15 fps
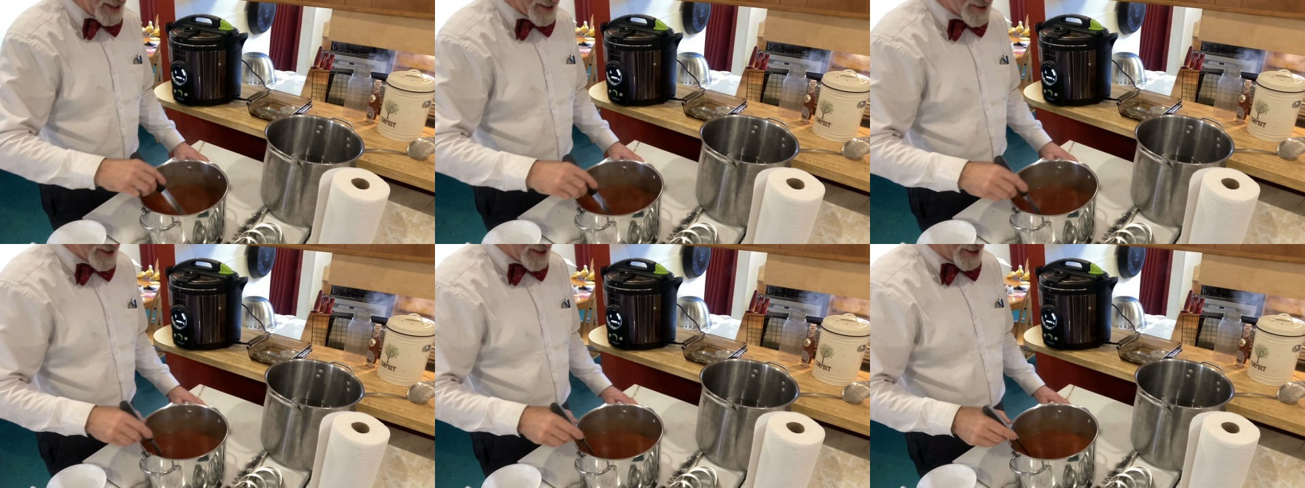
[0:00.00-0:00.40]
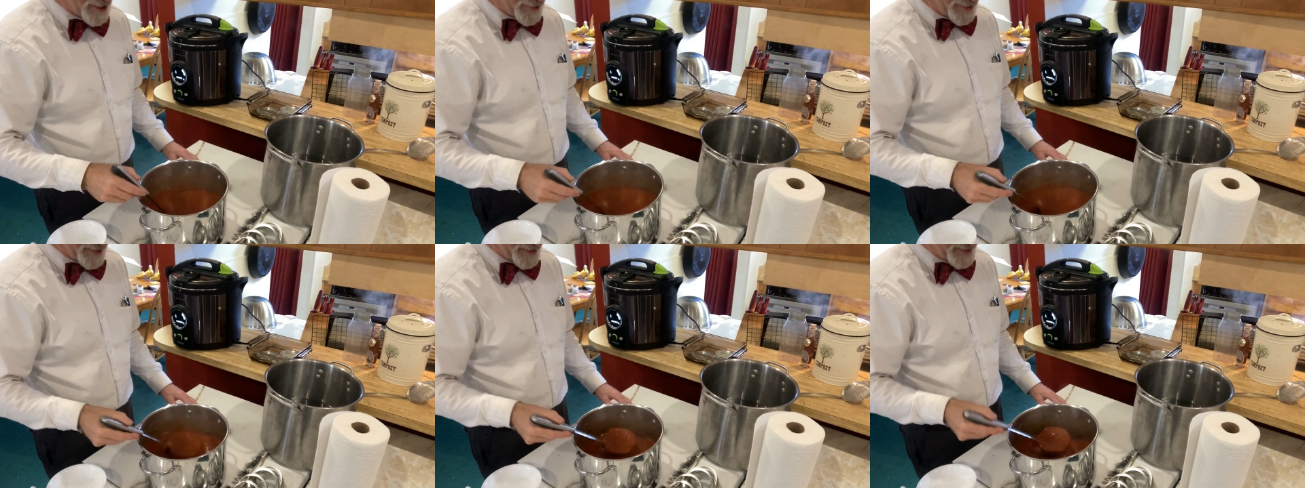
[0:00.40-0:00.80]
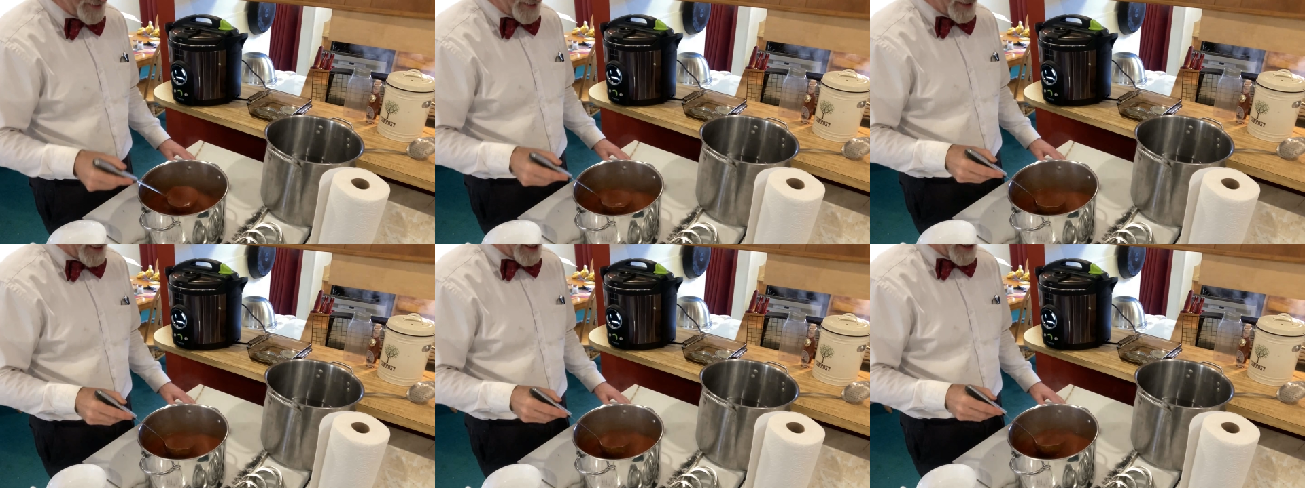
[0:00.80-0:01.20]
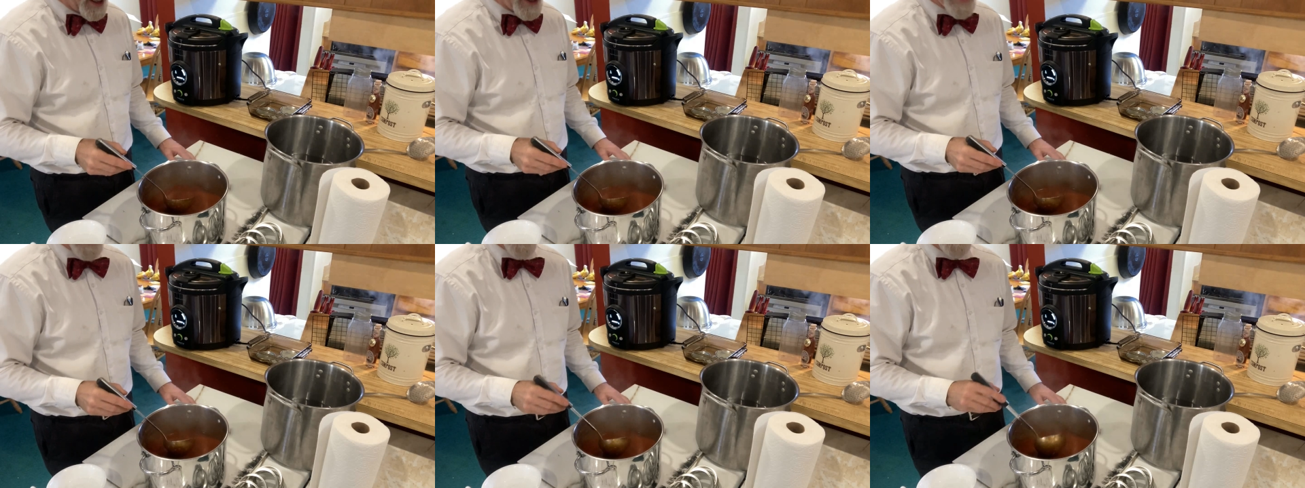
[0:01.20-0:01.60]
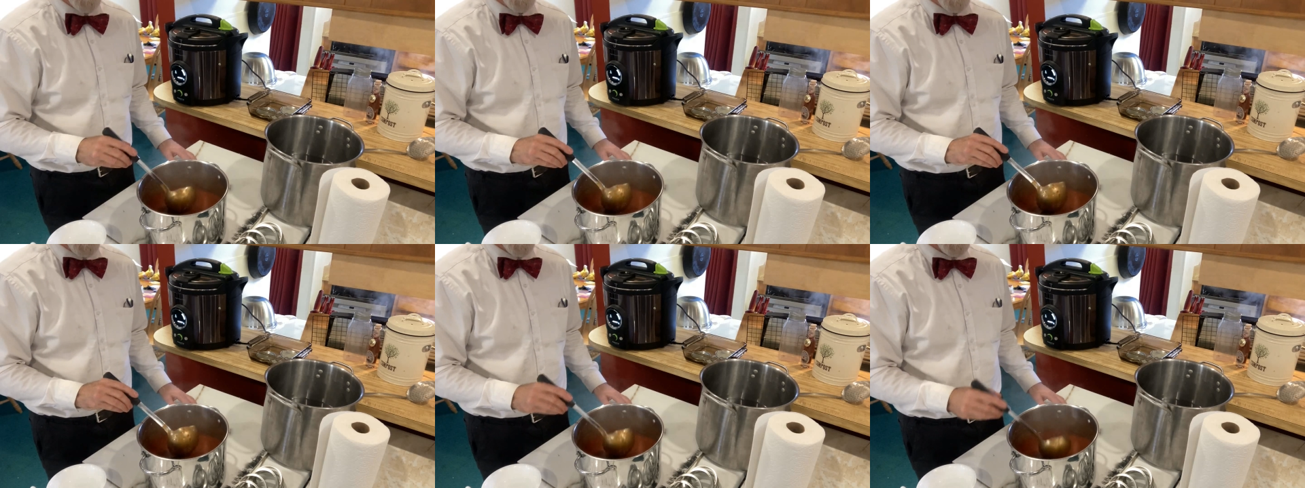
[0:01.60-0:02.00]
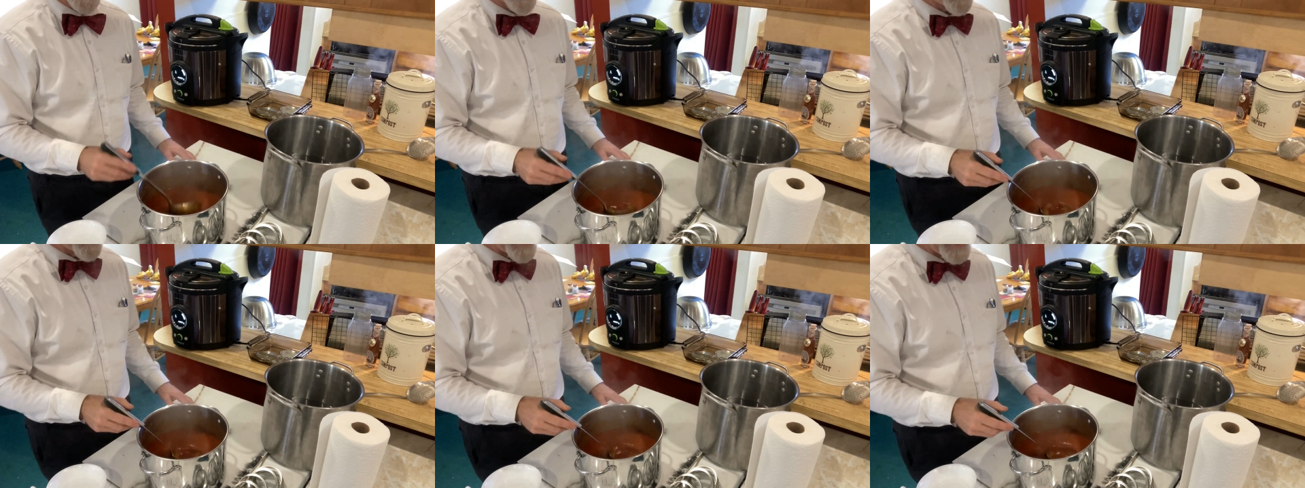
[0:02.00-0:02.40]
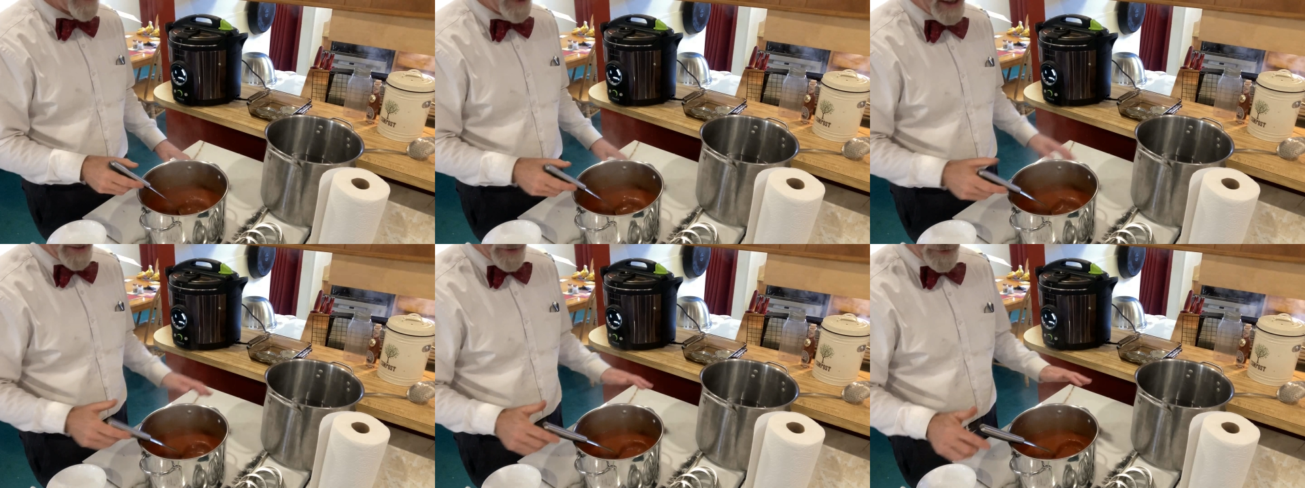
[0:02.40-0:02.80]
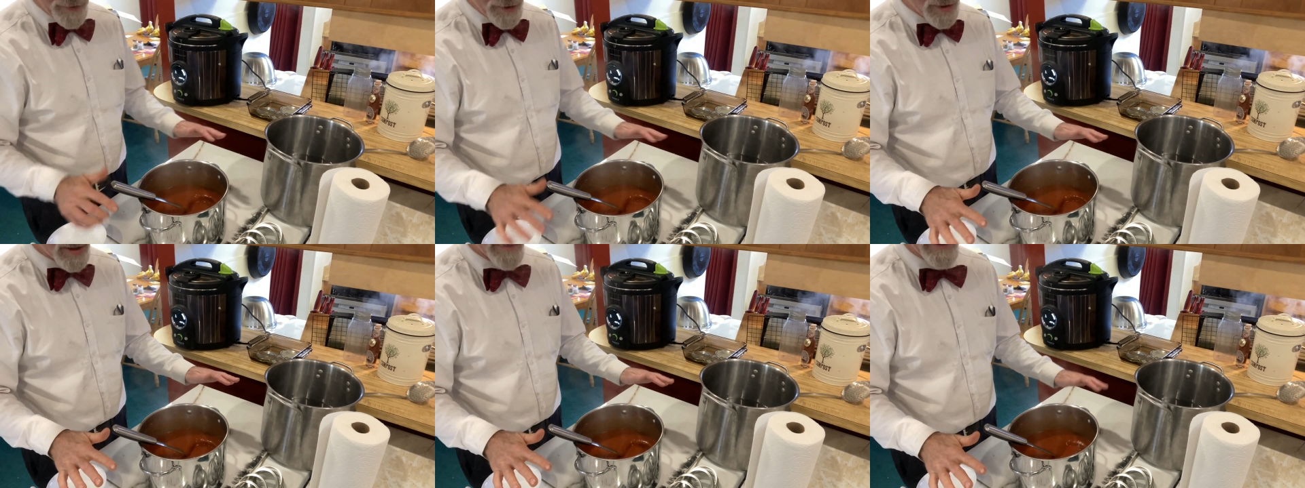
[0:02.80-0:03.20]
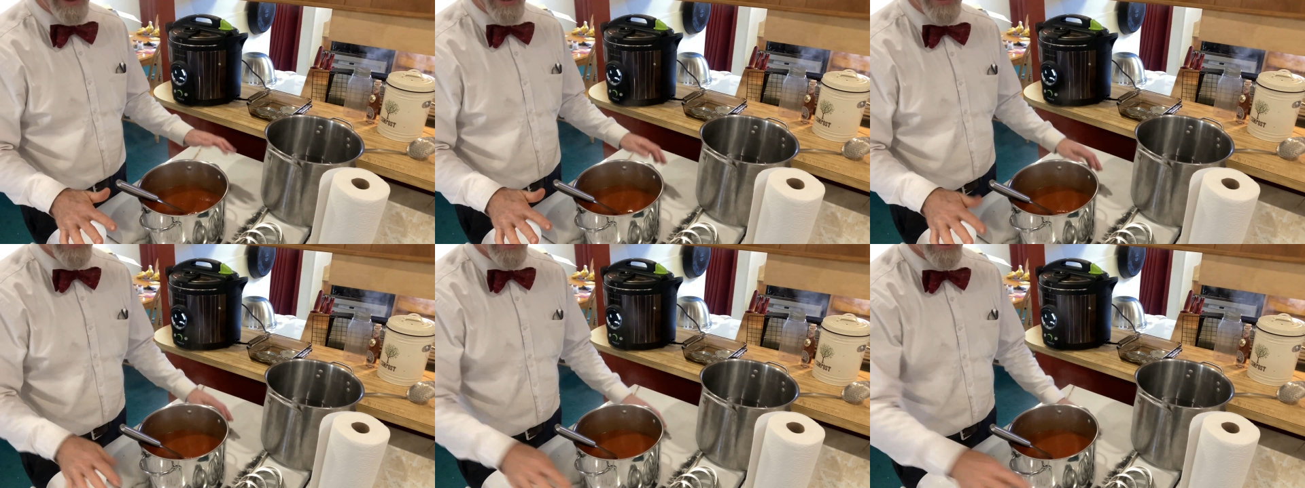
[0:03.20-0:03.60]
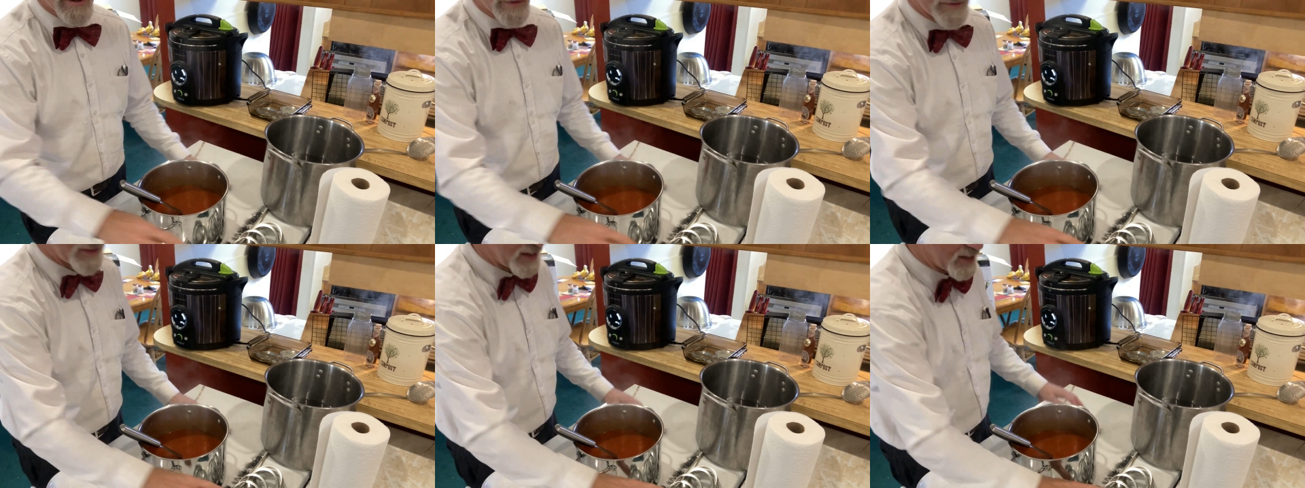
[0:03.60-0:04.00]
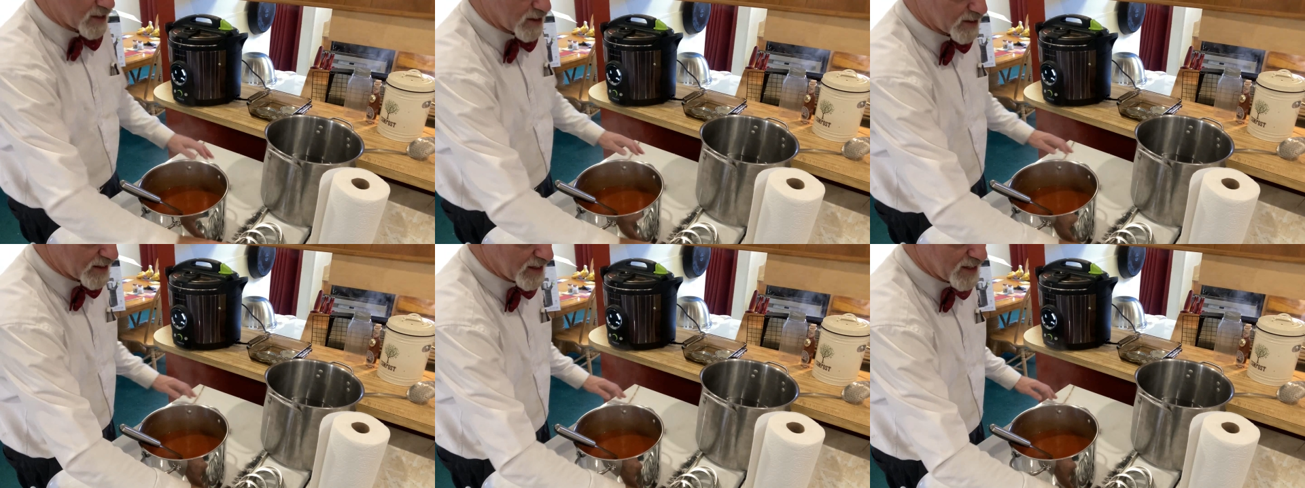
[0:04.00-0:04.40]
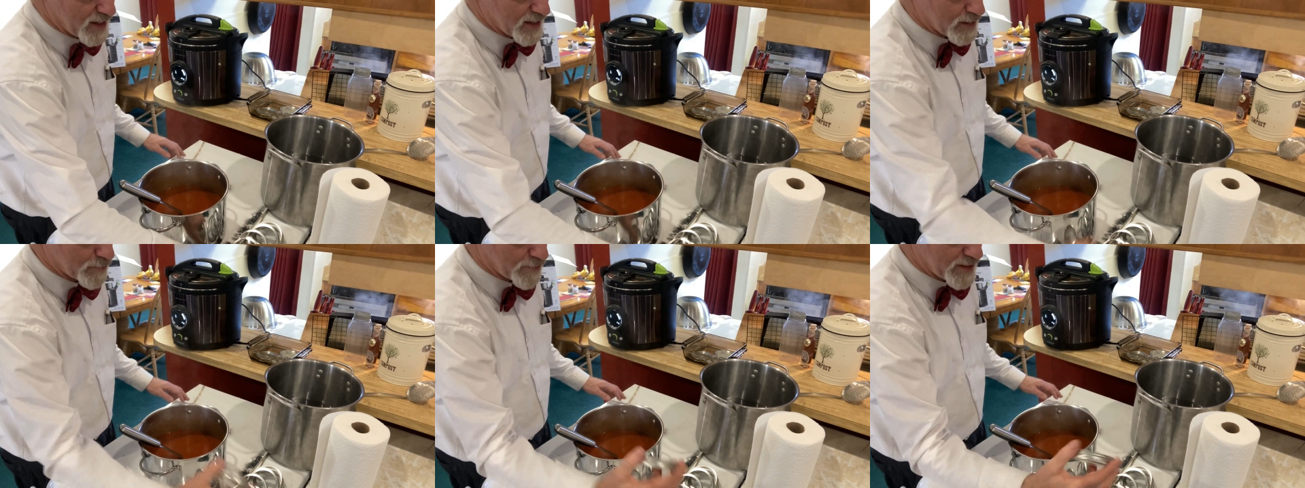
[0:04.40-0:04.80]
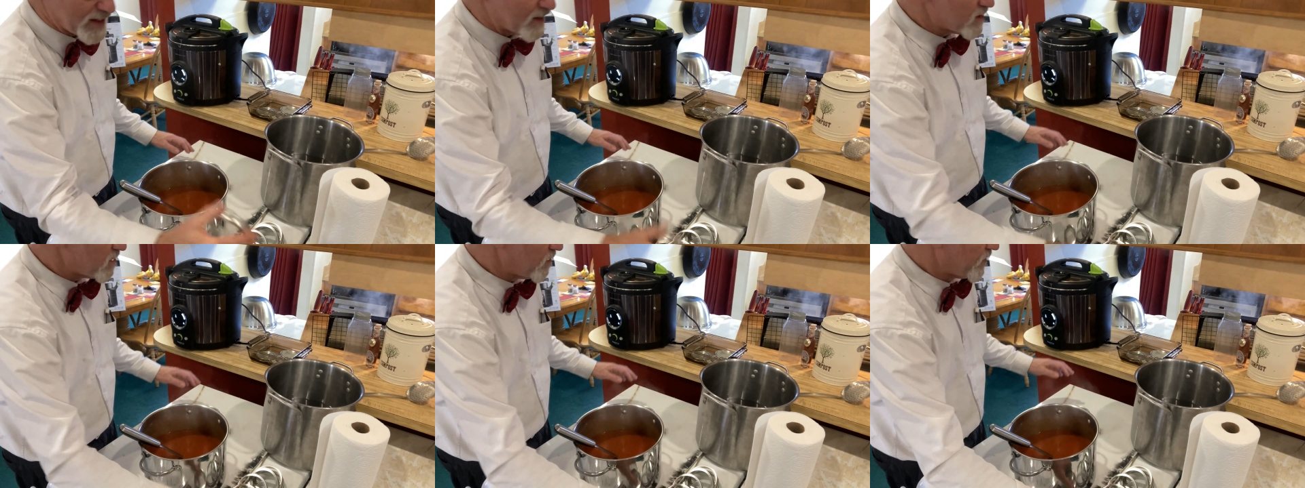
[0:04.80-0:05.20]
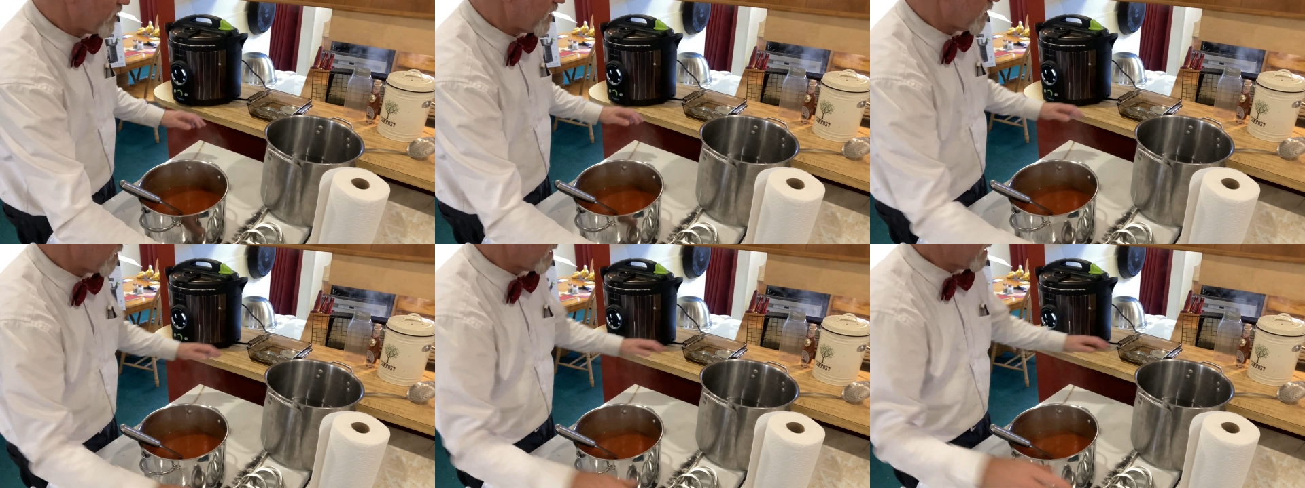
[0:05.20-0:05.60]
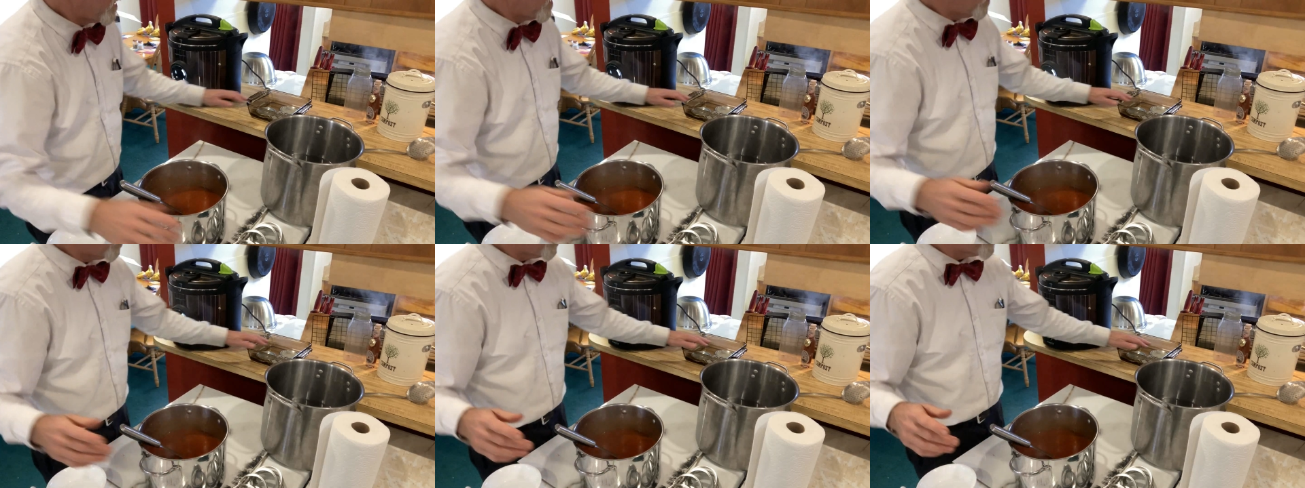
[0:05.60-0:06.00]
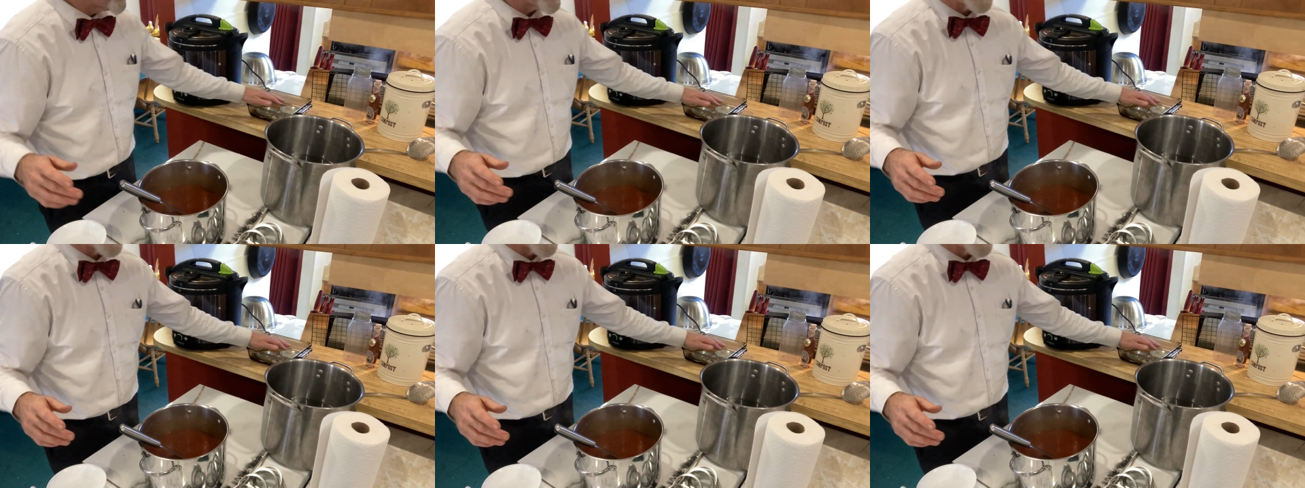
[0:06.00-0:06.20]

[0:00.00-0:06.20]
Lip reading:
Nobody's mouth can be seen.